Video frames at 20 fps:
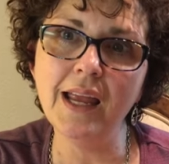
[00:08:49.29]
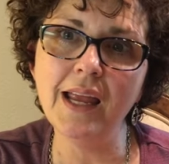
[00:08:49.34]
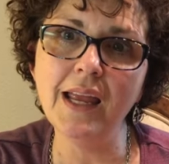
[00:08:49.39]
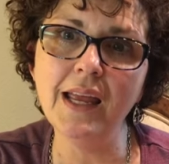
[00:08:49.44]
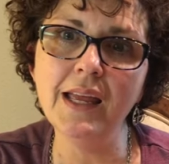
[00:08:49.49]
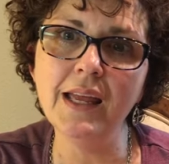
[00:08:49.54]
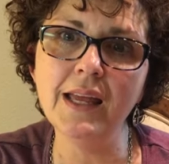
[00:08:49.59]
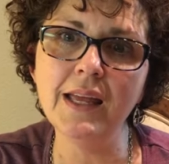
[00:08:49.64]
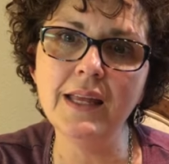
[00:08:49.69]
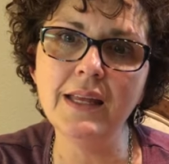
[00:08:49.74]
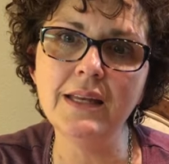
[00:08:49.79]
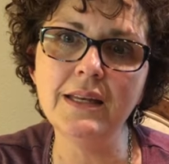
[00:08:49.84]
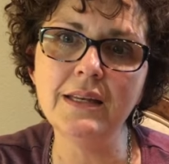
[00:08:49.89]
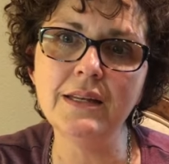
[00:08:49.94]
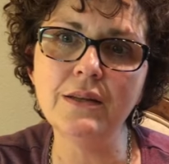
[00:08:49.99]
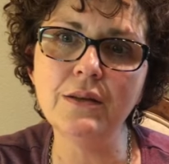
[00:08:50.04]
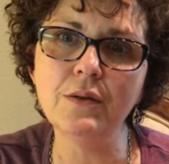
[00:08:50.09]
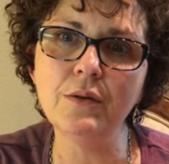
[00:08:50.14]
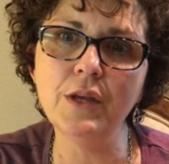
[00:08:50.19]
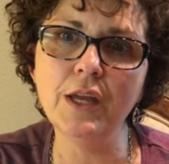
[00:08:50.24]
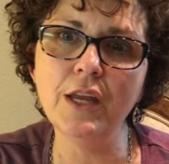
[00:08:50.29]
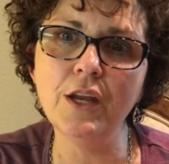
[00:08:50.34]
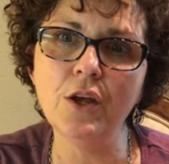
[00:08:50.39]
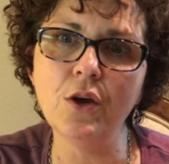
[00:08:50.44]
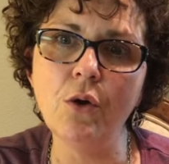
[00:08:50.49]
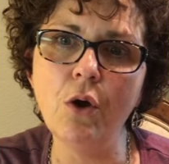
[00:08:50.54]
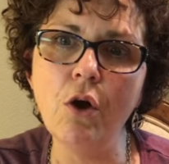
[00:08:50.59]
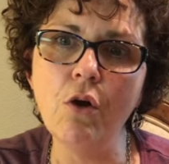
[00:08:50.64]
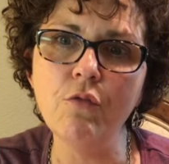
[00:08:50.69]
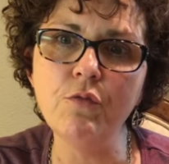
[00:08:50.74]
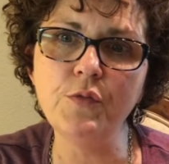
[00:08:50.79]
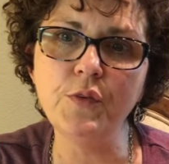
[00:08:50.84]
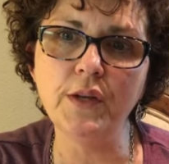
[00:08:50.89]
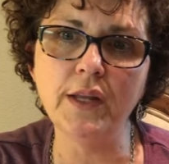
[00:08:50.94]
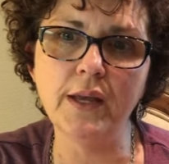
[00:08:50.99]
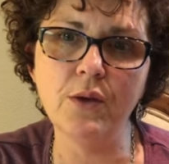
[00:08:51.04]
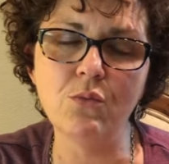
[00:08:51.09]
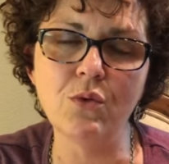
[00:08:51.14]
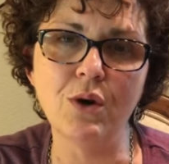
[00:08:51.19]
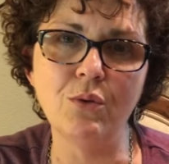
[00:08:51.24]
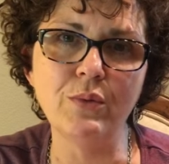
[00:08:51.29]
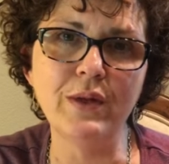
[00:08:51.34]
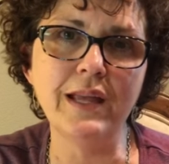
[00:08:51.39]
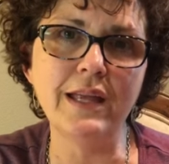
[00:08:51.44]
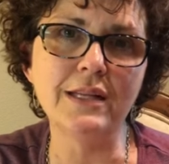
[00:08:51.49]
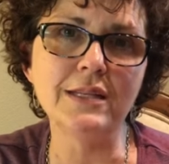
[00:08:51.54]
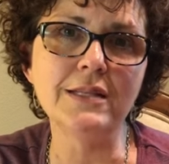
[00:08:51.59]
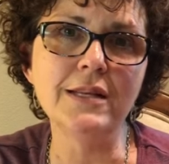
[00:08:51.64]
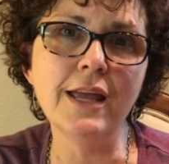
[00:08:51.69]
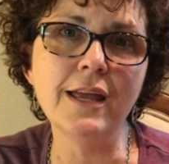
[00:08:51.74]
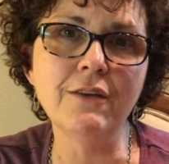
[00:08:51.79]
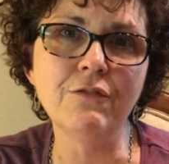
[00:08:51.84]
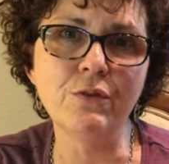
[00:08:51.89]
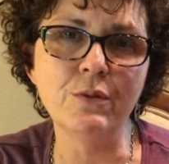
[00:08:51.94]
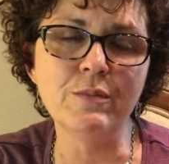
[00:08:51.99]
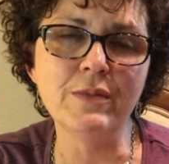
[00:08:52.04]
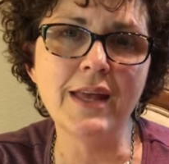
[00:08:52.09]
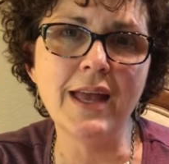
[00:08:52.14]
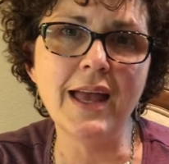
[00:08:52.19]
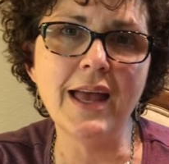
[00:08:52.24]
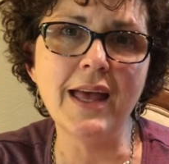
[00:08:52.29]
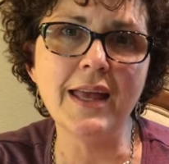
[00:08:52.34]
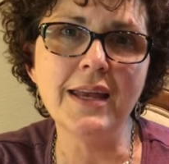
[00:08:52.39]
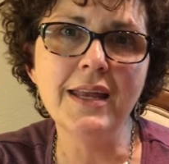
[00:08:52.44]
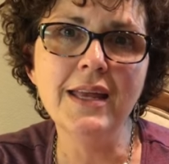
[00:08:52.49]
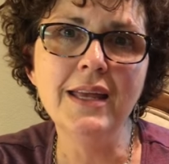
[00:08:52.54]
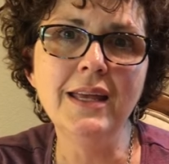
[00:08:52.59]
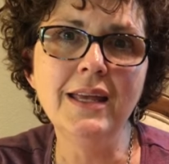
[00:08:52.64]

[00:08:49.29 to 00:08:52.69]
And you know, hopefully what we can take from that